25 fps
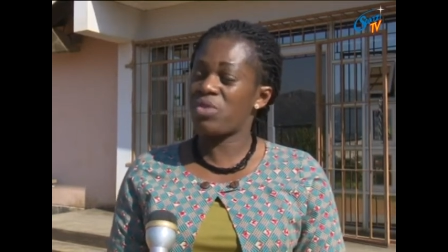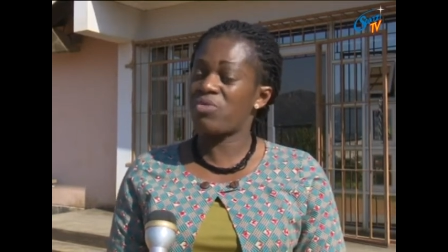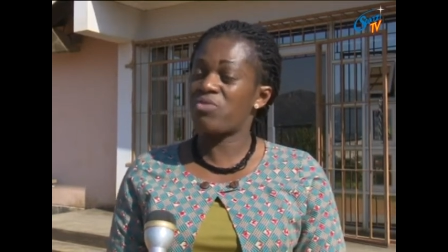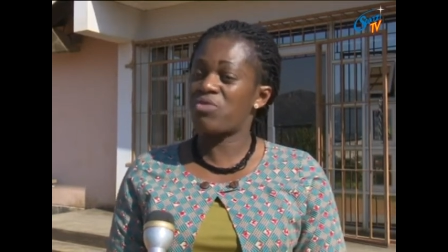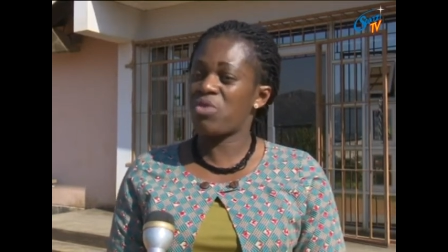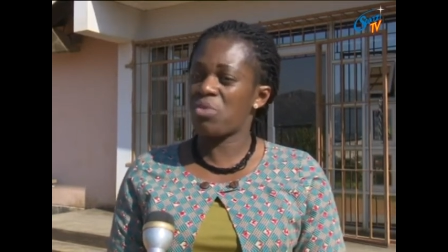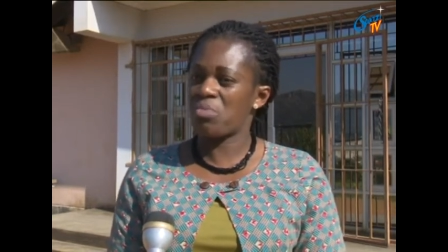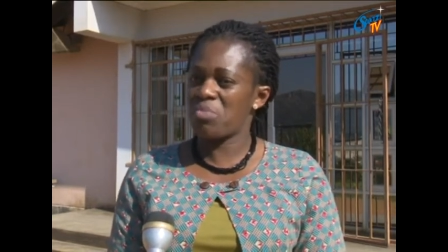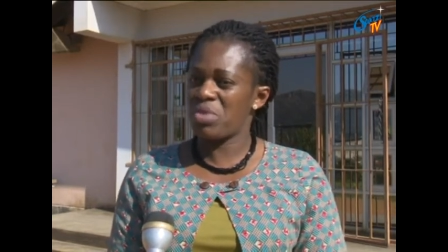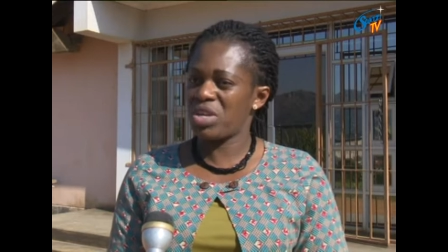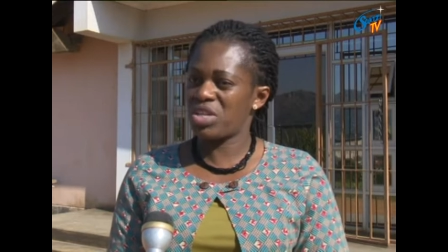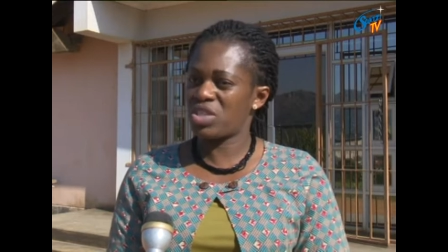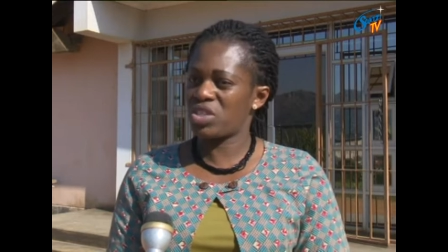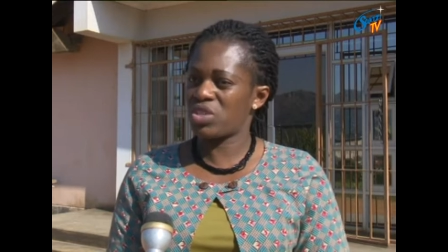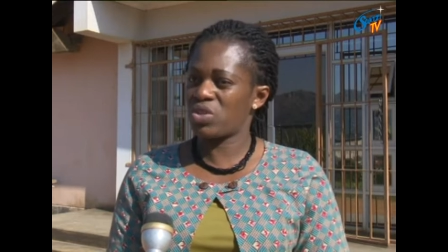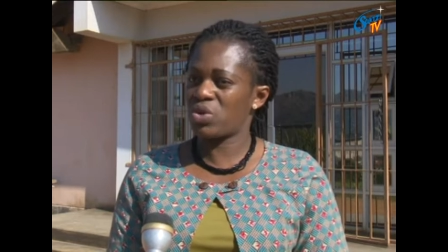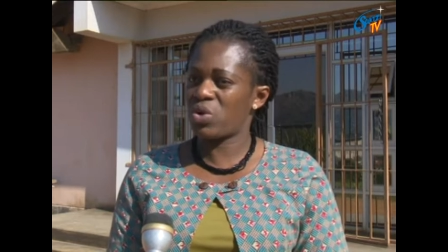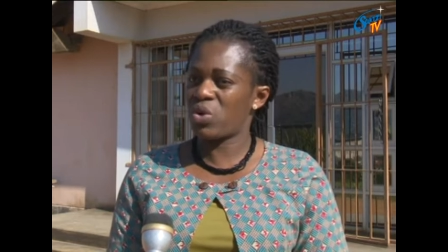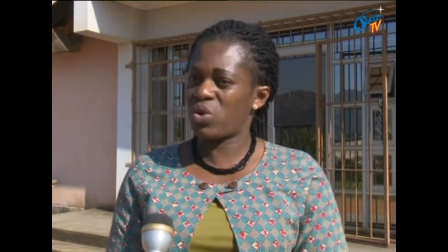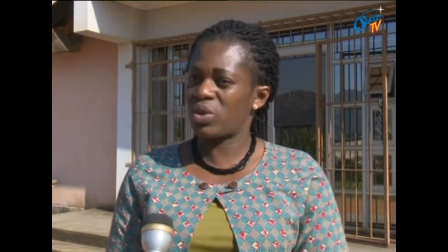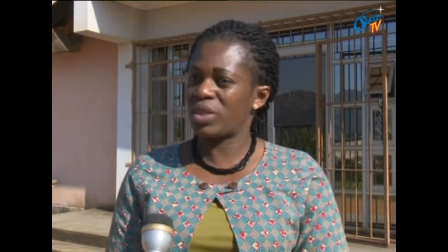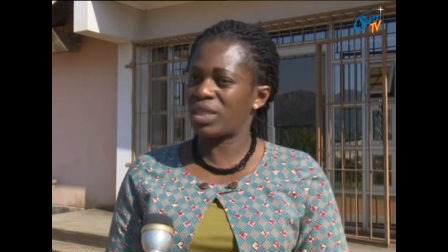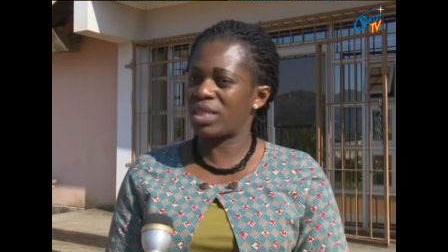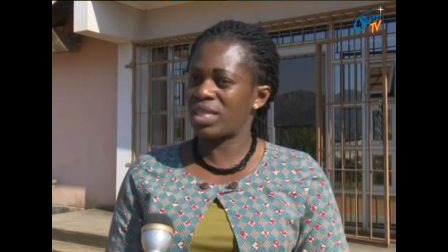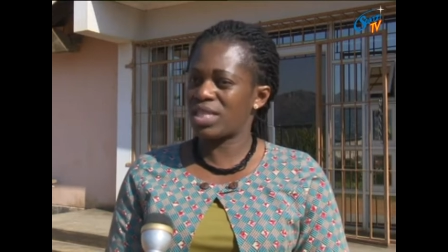information
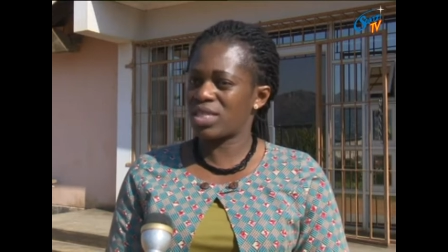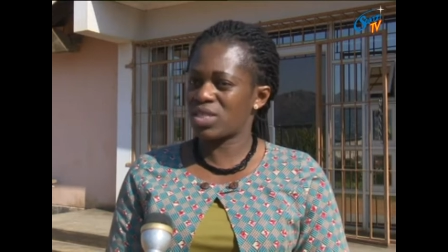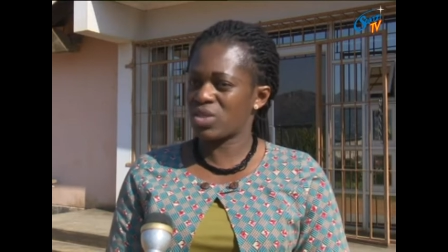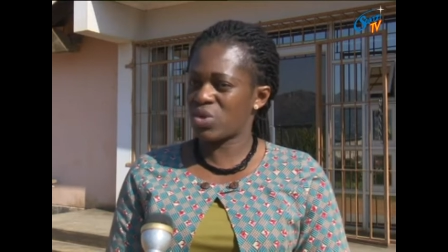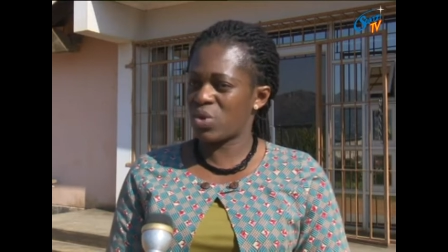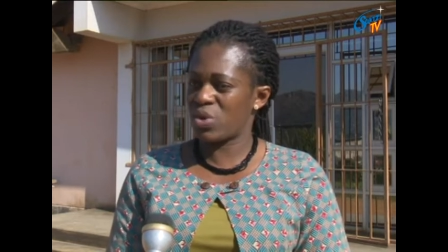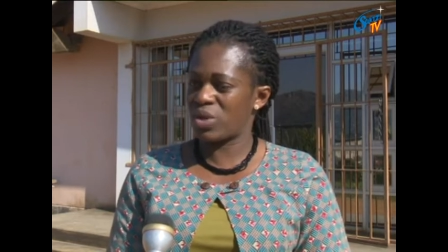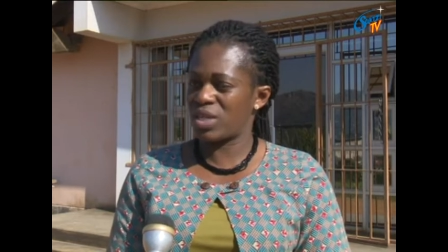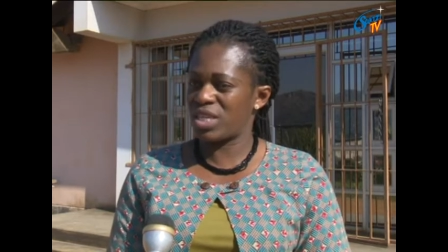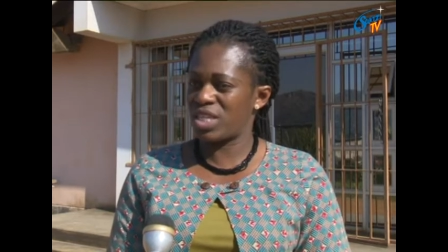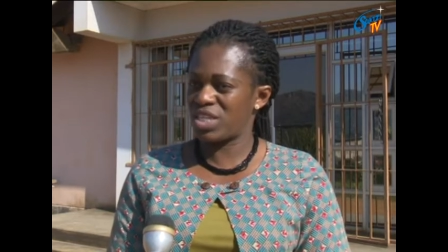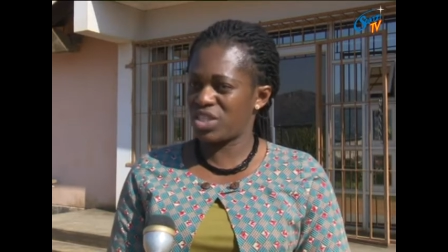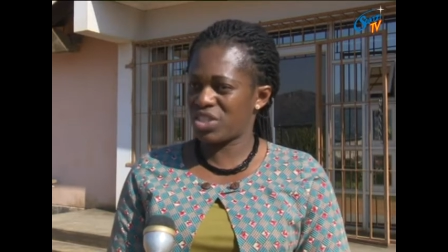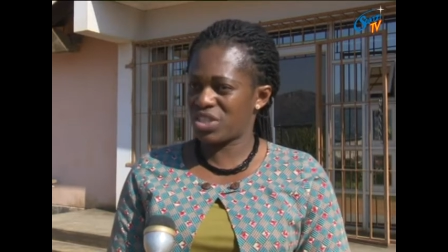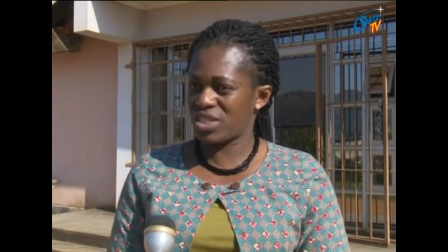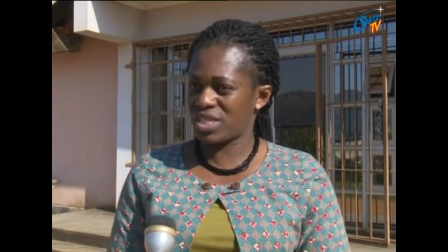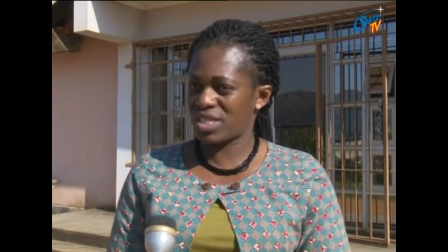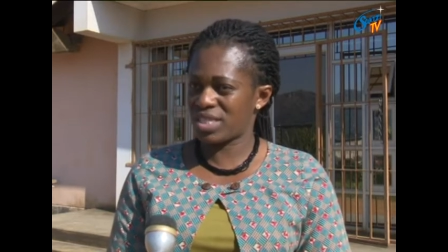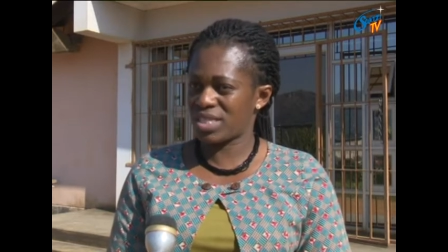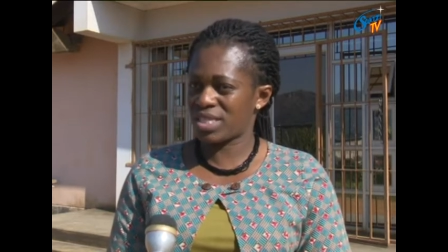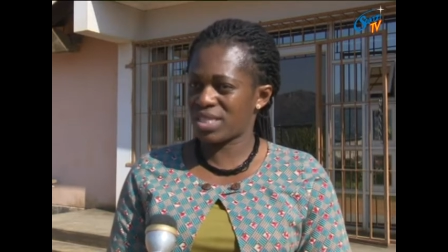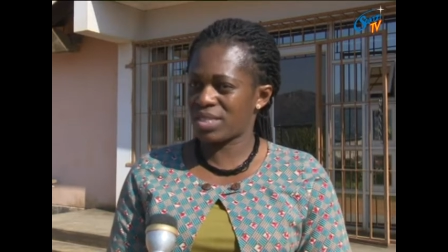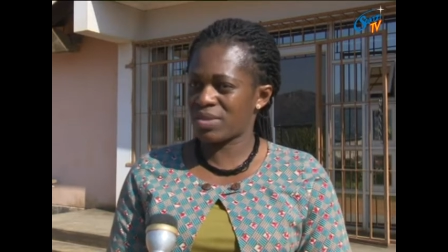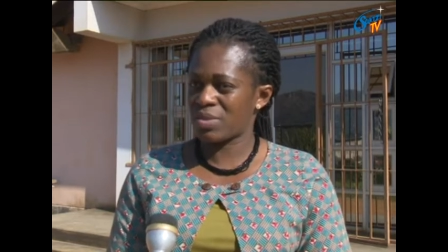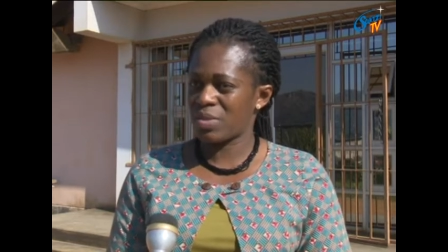on these
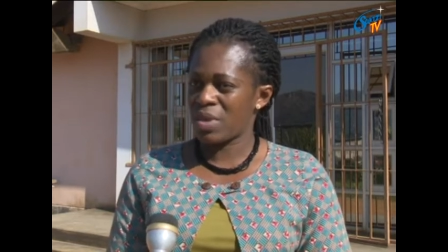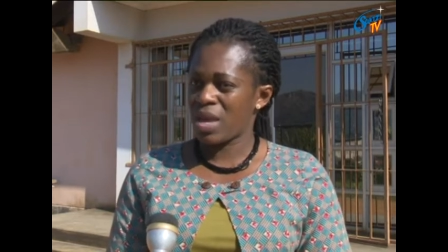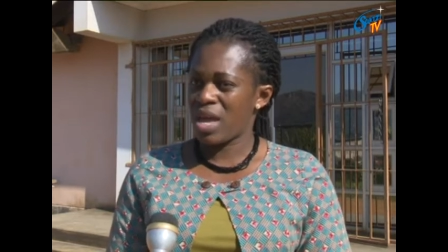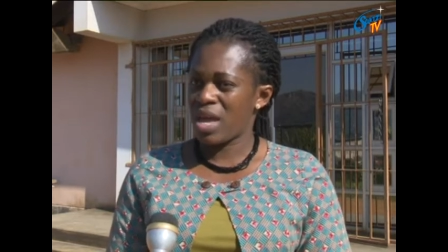conditions.